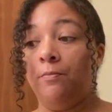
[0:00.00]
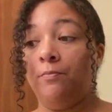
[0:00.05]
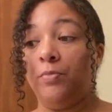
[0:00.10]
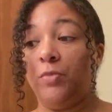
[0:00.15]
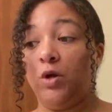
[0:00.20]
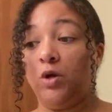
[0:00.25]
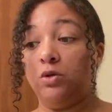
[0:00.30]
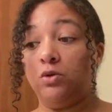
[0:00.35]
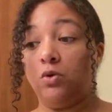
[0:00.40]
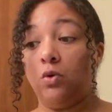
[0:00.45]

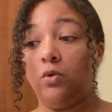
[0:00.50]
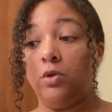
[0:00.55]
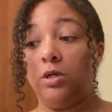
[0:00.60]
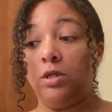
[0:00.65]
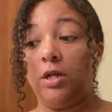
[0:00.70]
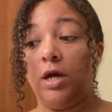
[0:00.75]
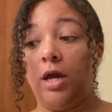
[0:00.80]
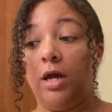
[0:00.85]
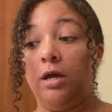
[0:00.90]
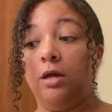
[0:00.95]
There's only
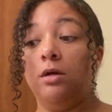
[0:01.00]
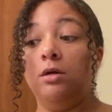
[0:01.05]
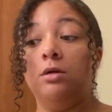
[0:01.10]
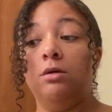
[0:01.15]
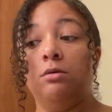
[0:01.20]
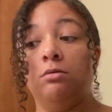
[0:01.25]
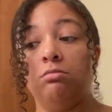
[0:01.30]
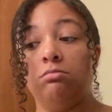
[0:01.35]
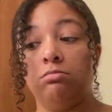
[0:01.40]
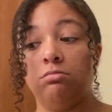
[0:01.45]
like,
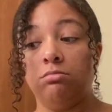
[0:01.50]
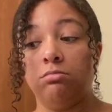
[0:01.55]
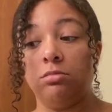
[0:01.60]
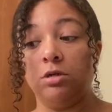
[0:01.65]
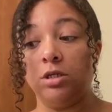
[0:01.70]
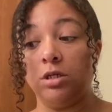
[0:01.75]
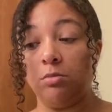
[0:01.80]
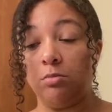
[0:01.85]
because